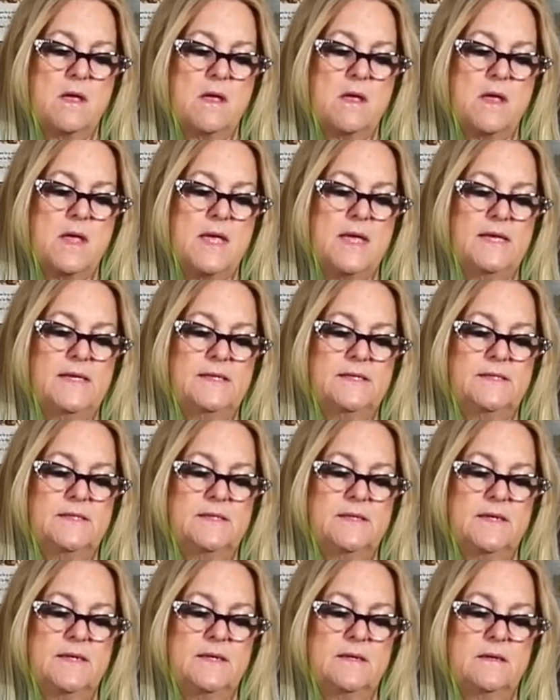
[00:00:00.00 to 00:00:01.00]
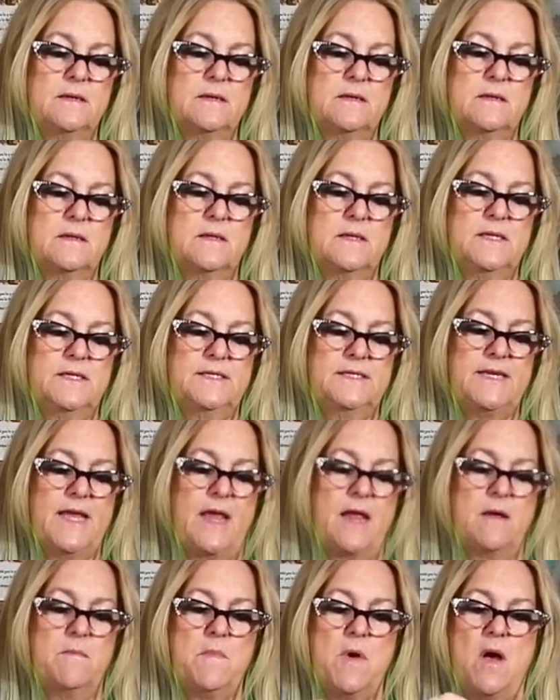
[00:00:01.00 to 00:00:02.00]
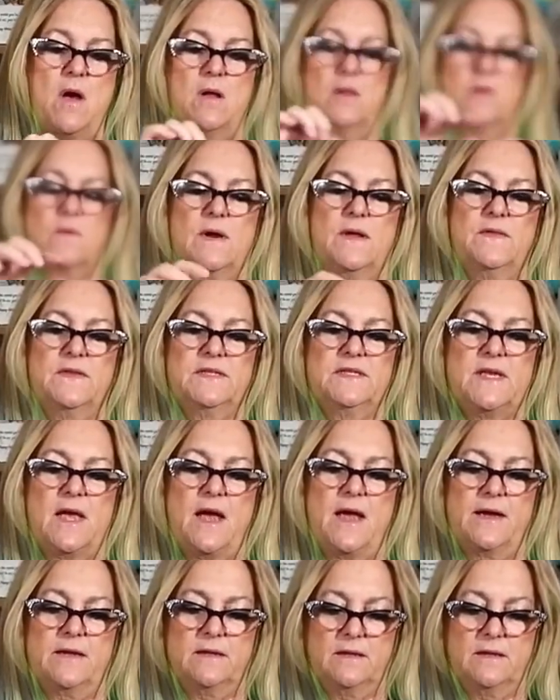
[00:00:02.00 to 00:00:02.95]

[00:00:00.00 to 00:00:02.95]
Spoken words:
is the same all around the side.